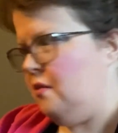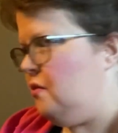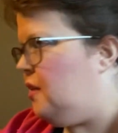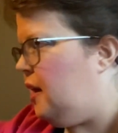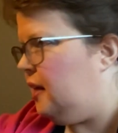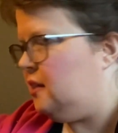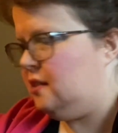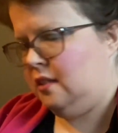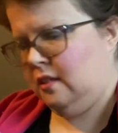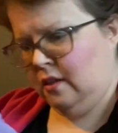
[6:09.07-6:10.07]

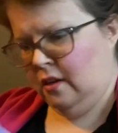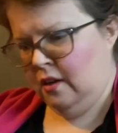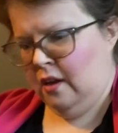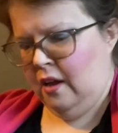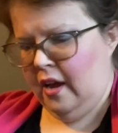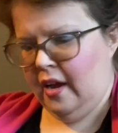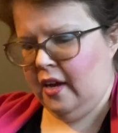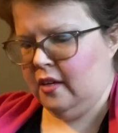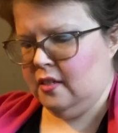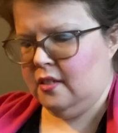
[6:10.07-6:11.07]
that
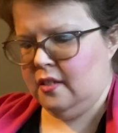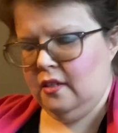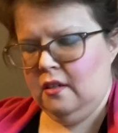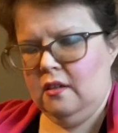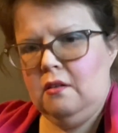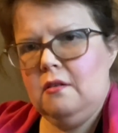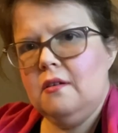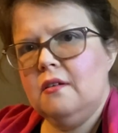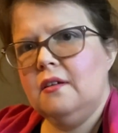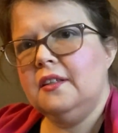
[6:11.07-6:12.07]
has
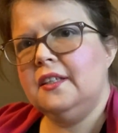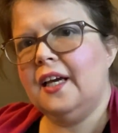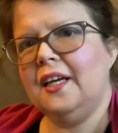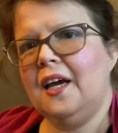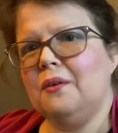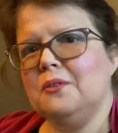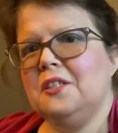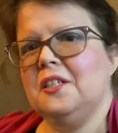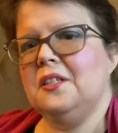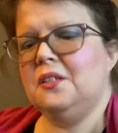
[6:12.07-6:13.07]
10
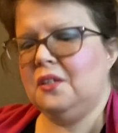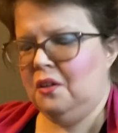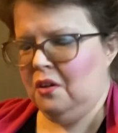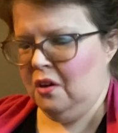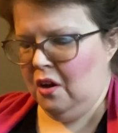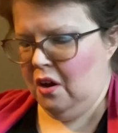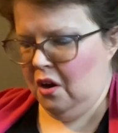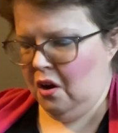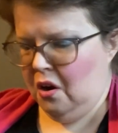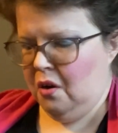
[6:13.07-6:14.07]
ounces
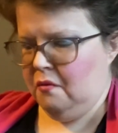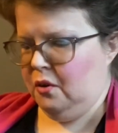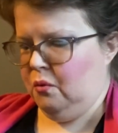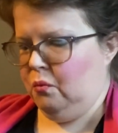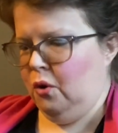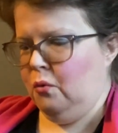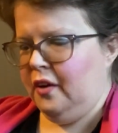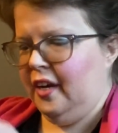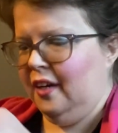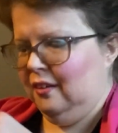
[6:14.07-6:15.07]
of
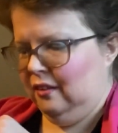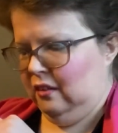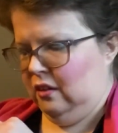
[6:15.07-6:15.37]
roving,